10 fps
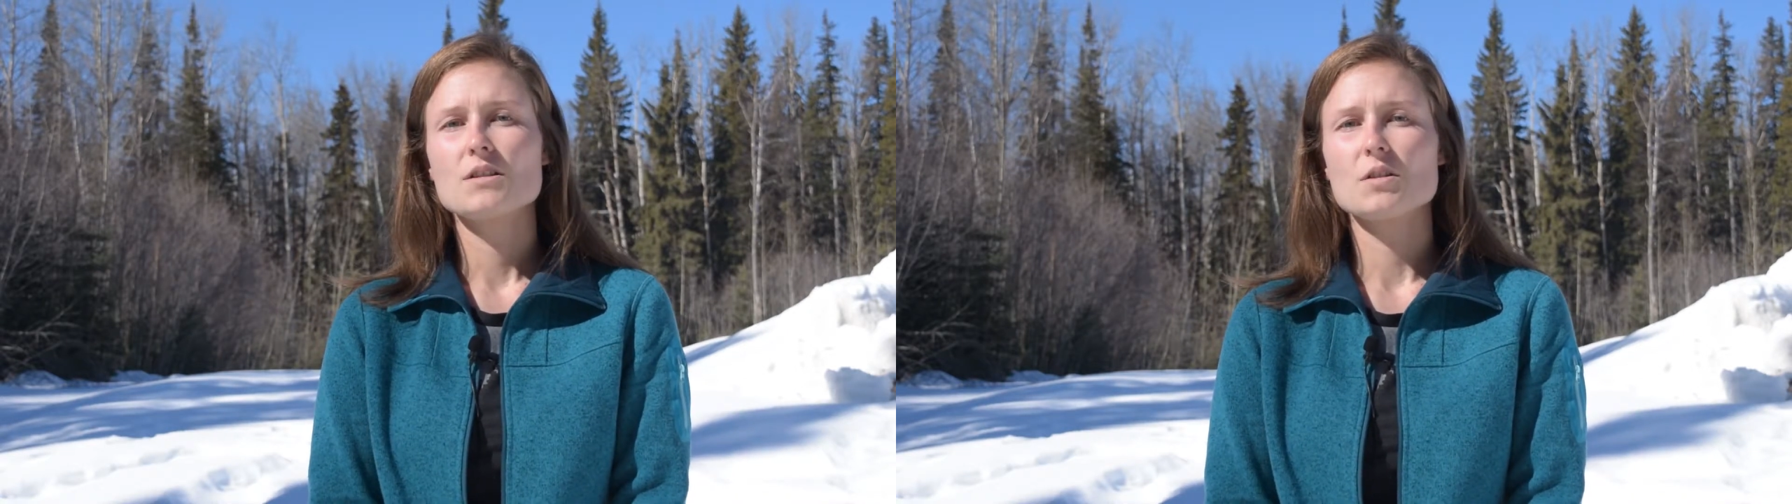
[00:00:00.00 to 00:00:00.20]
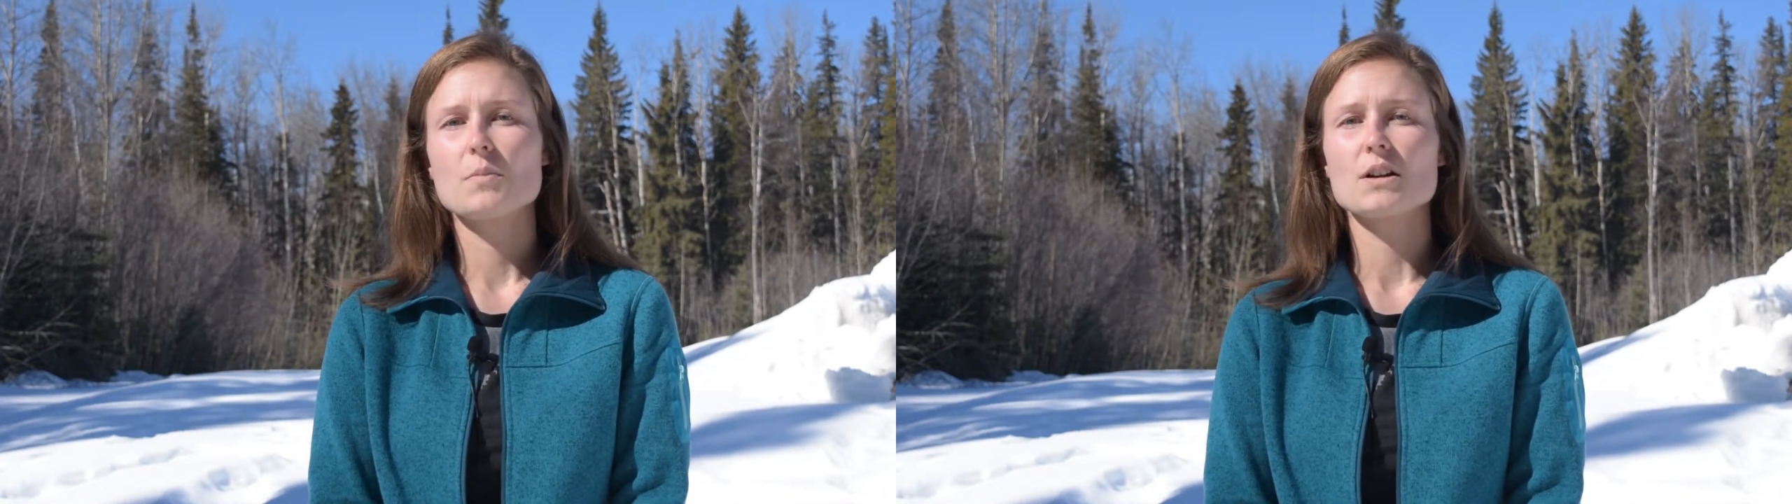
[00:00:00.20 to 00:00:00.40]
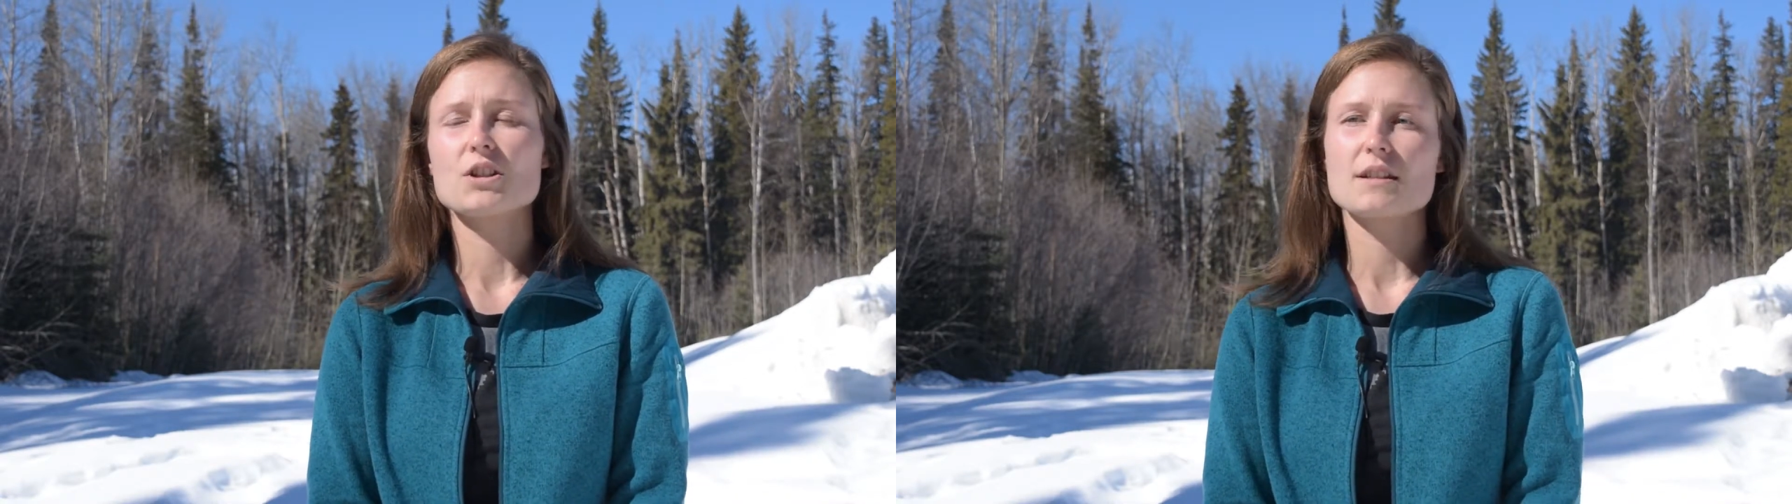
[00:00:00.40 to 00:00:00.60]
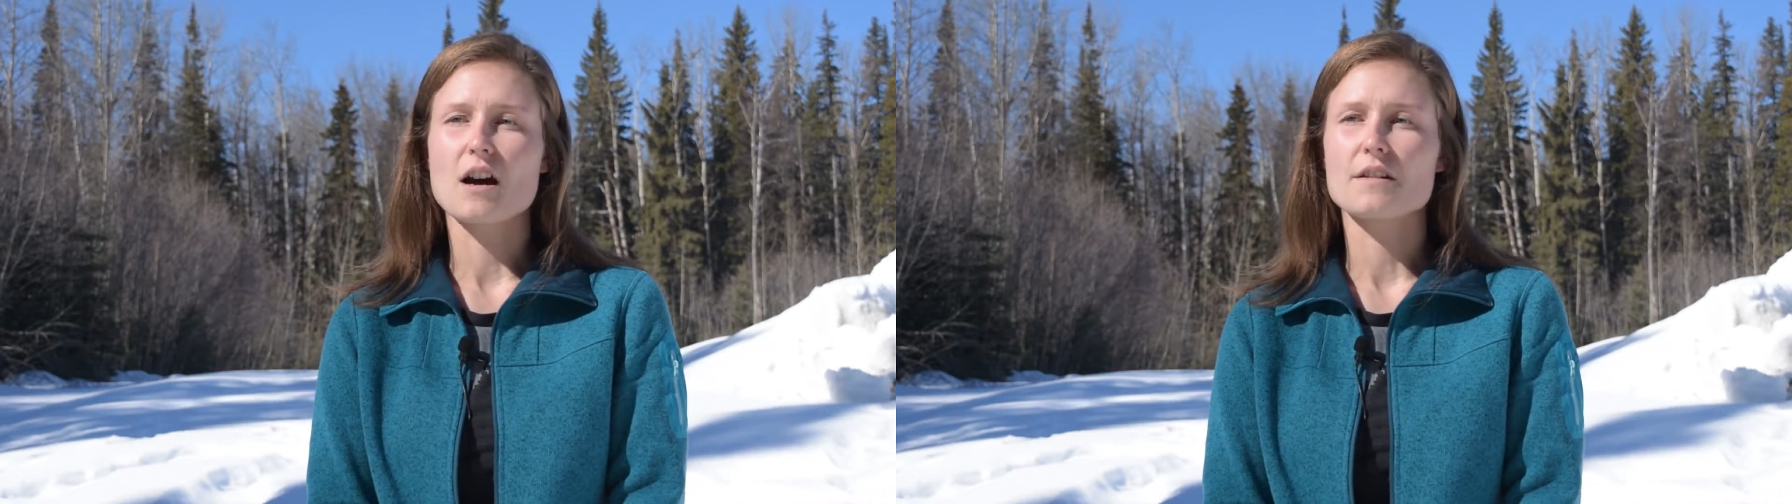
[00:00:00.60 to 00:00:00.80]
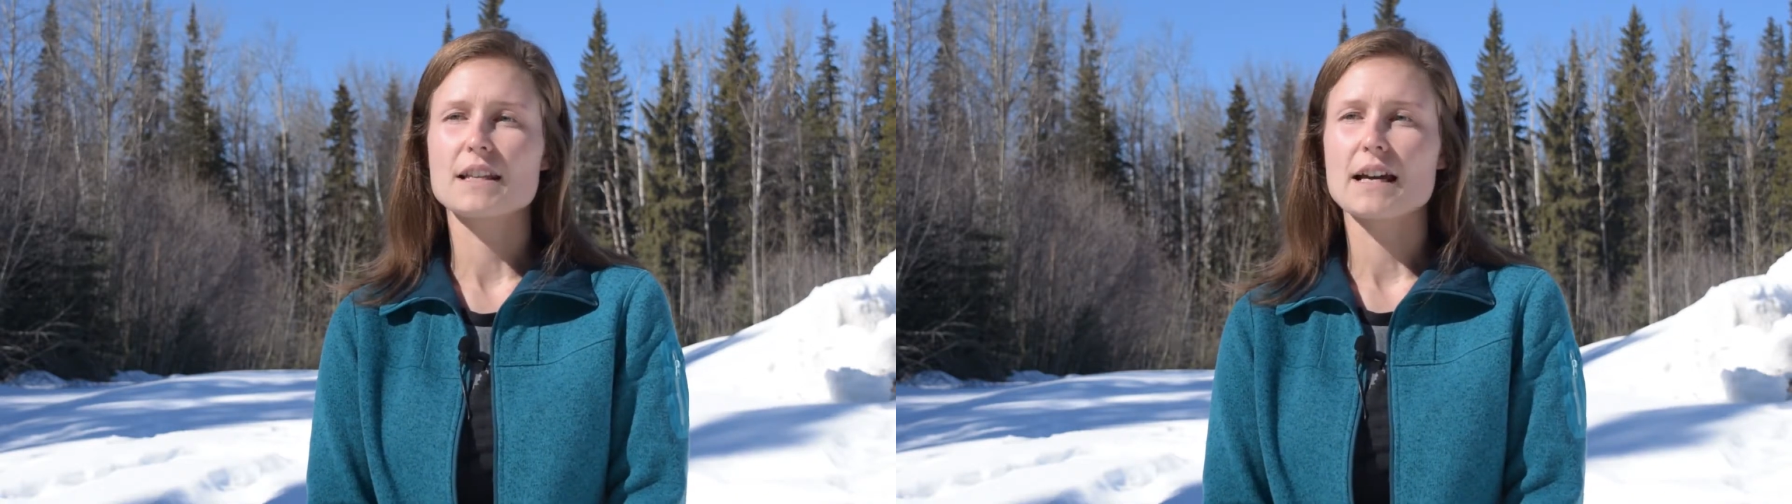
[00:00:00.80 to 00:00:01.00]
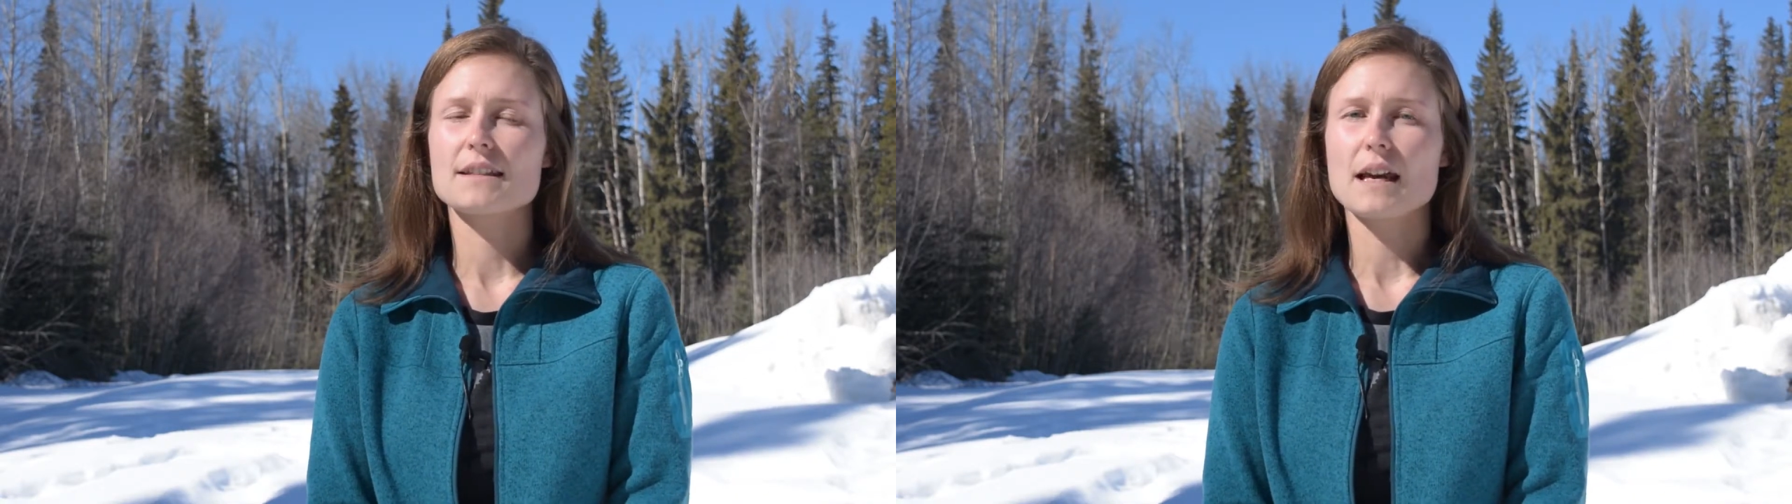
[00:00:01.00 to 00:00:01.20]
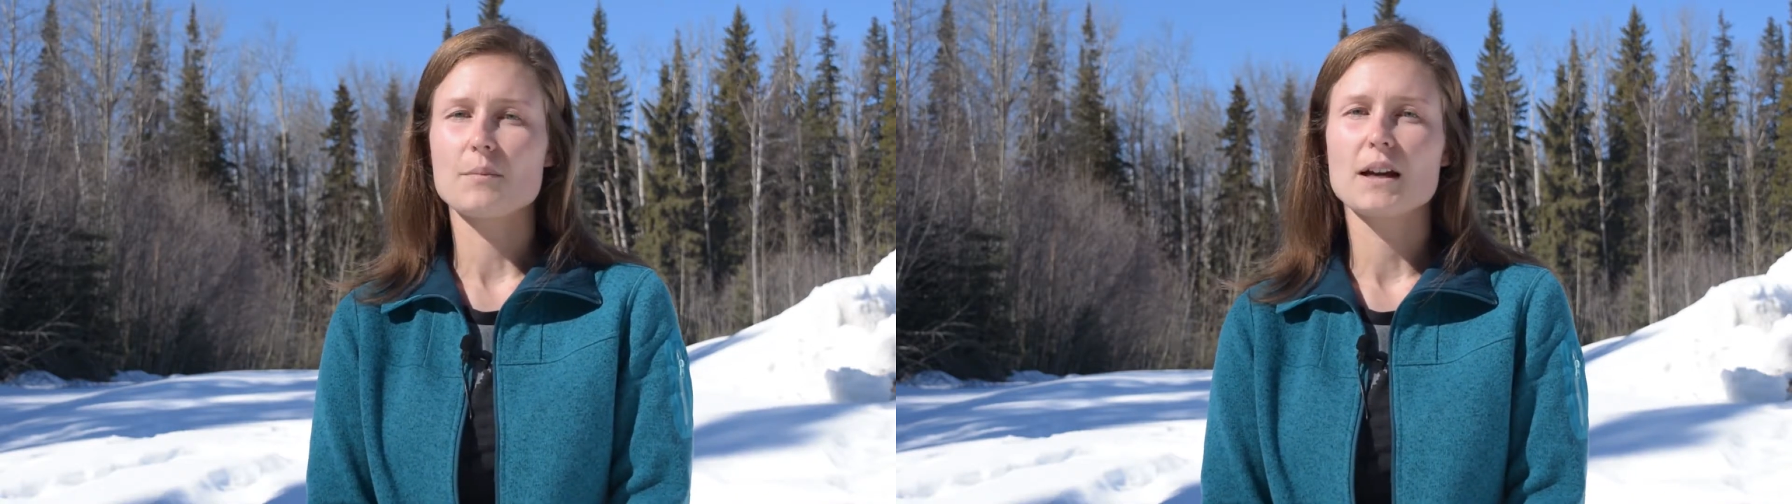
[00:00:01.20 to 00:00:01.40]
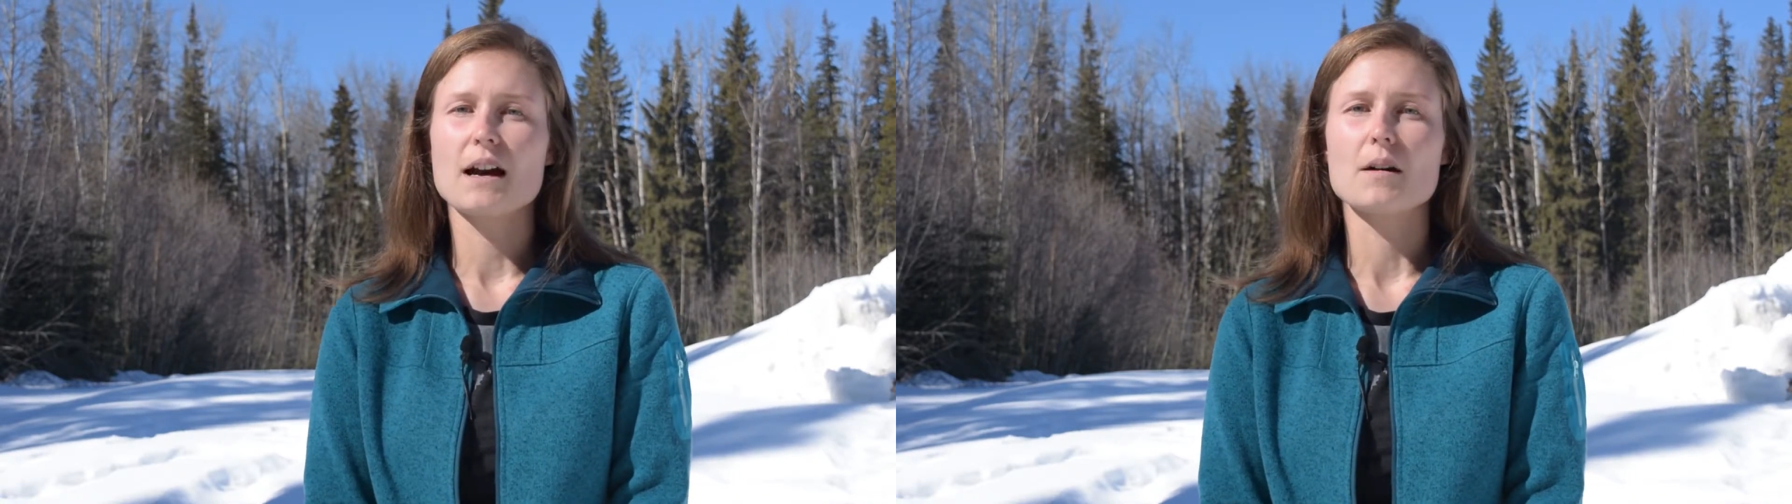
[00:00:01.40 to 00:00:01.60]
to purchase offsets and
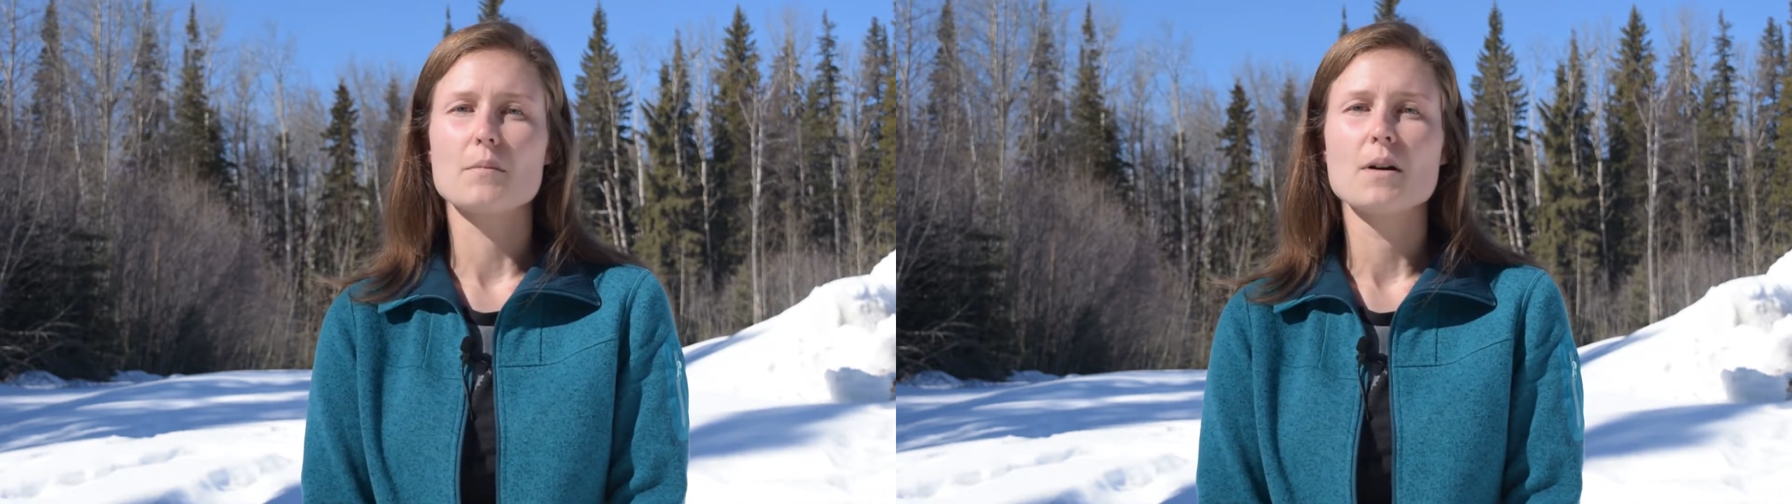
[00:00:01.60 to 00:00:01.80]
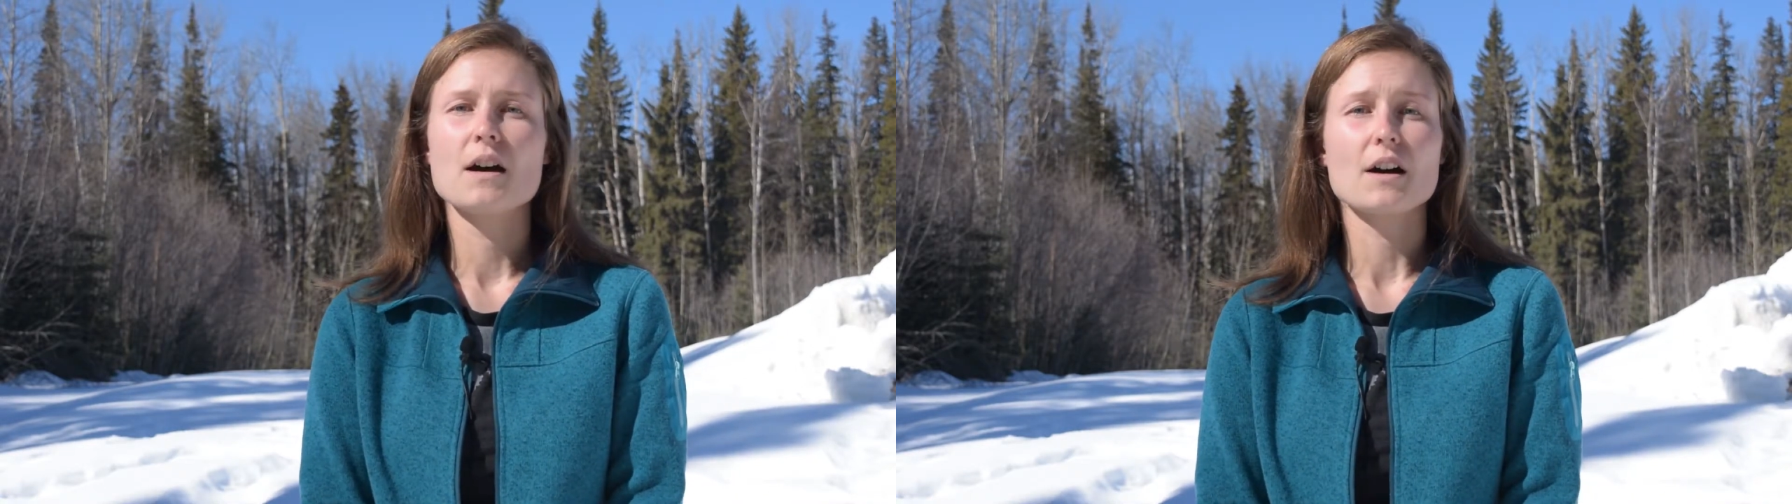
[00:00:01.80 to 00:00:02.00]
become